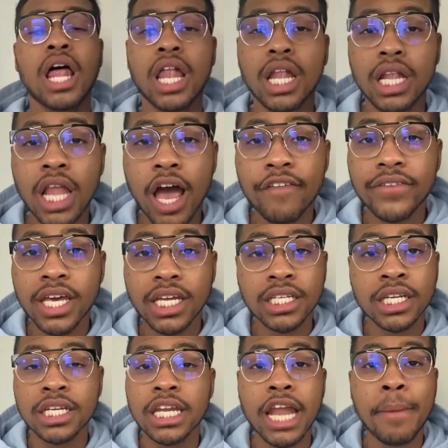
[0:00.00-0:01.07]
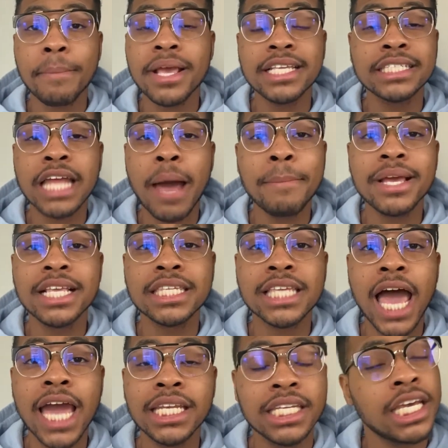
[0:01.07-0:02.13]
Love it. That means I'm
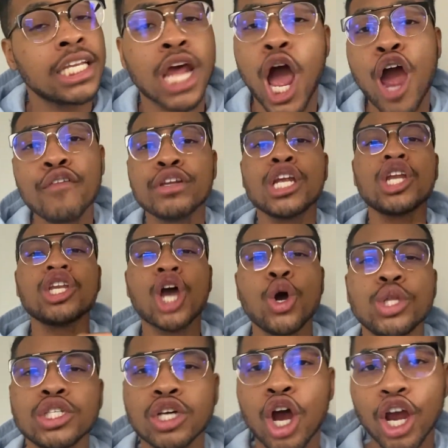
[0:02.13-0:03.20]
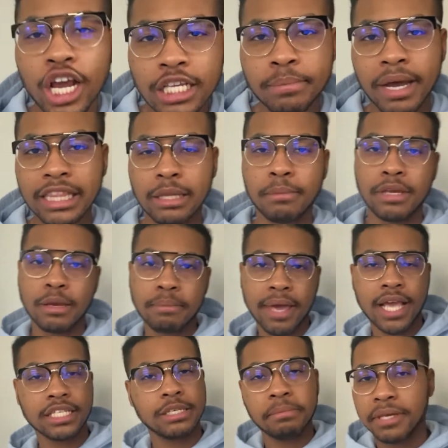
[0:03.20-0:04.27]
excited. I already know this arc is about to be
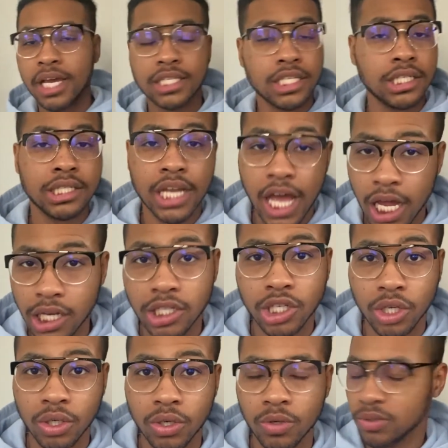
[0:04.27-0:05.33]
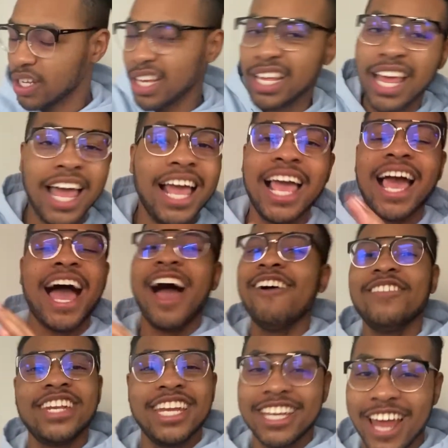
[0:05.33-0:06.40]
amazing because it's not in school. I
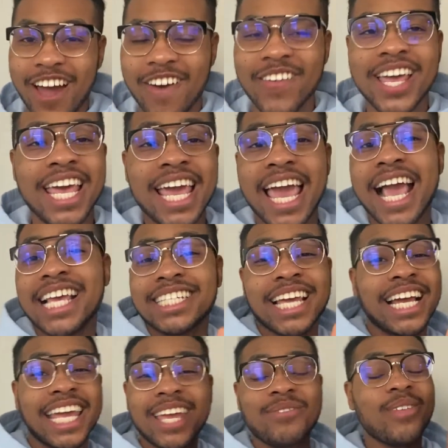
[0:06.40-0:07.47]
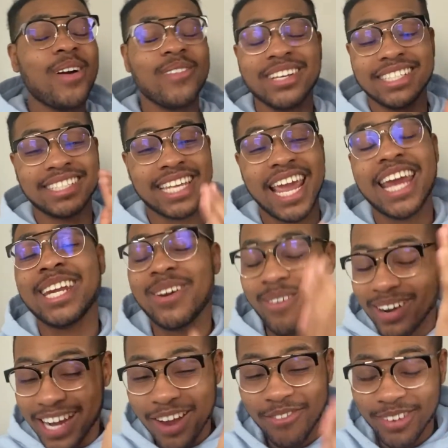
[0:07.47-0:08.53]
already know. As I keep always saying it,
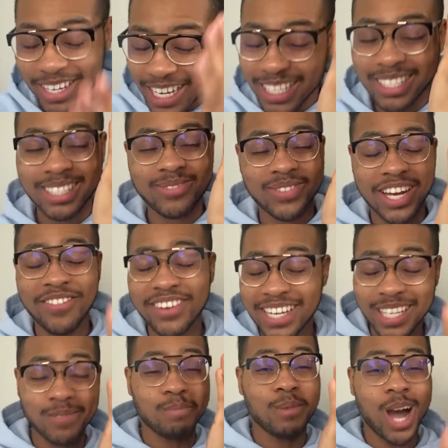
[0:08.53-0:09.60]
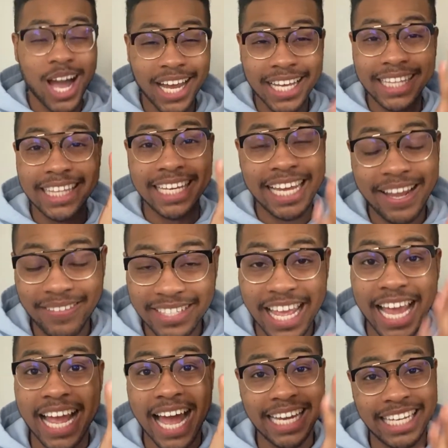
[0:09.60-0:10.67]
whenever this manga leaves that
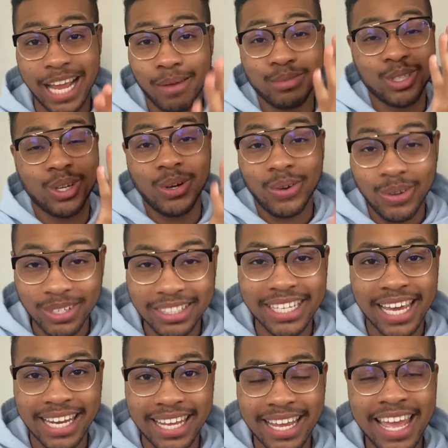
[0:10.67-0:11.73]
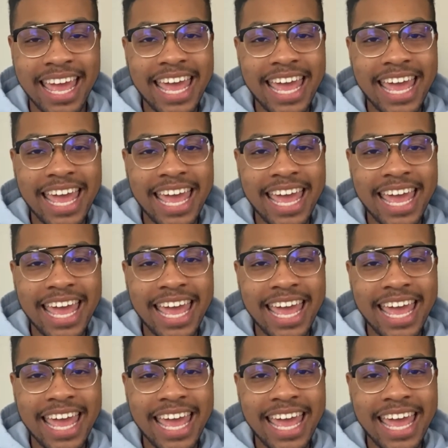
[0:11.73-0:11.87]
goddamn school setting,